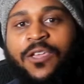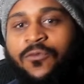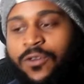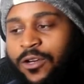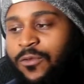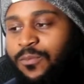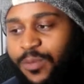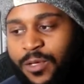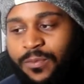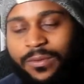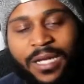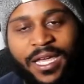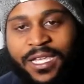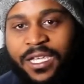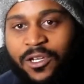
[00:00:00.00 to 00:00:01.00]
he one of them people,
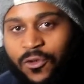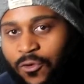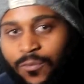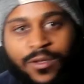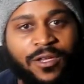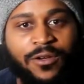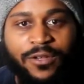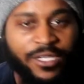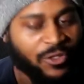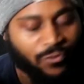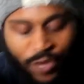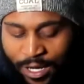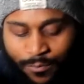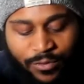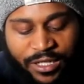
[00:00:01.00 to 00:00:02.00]
like he do be on his
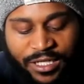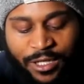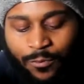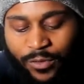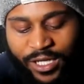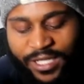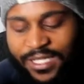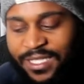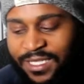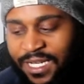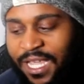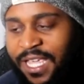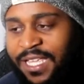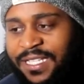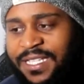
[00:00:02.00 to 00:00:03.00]
rapping shit, but at the
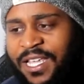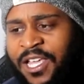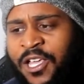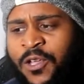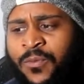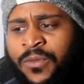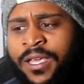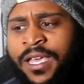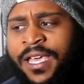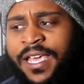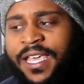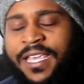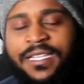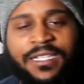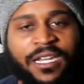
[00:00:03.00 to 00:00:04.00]
same time,
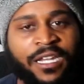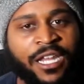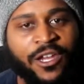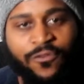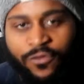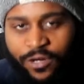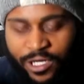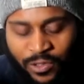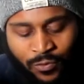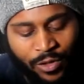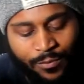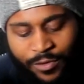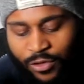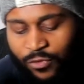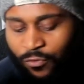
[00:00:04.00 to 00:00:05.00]
his delivery is
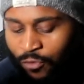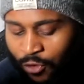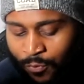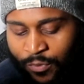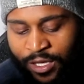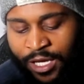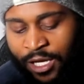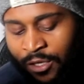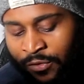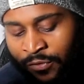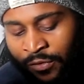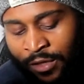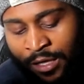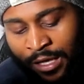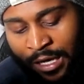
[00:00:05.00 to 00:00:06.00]
what be throwing me
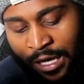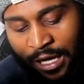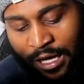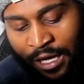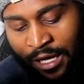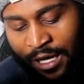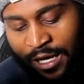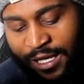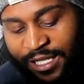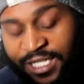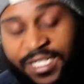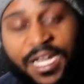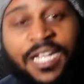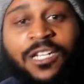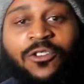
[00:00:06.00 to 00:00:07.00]
off. Uh,
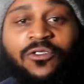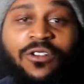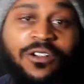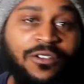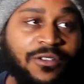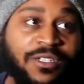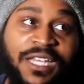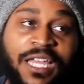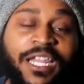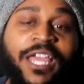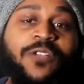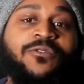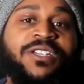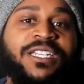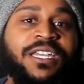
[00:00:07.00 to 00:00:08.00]
Shayla Rose, I
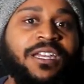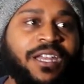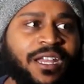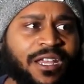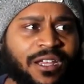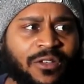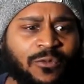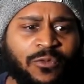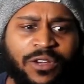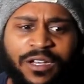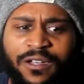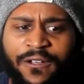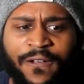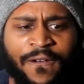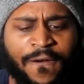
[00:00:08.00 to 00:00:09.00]
like what she did with
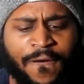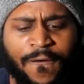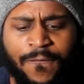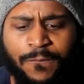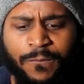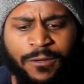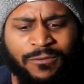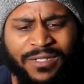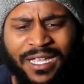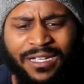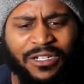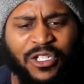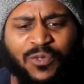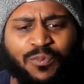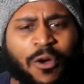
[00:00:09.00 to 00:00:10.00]
her, um, it was
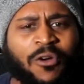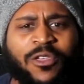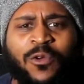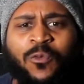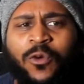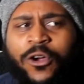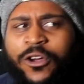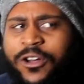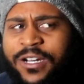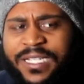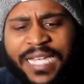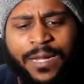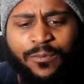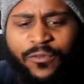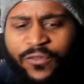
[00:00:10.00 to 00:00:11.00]
like a spoken word
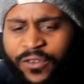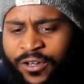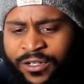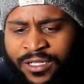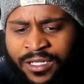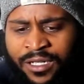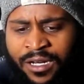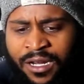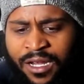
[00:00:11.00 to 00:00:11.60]
type of verse.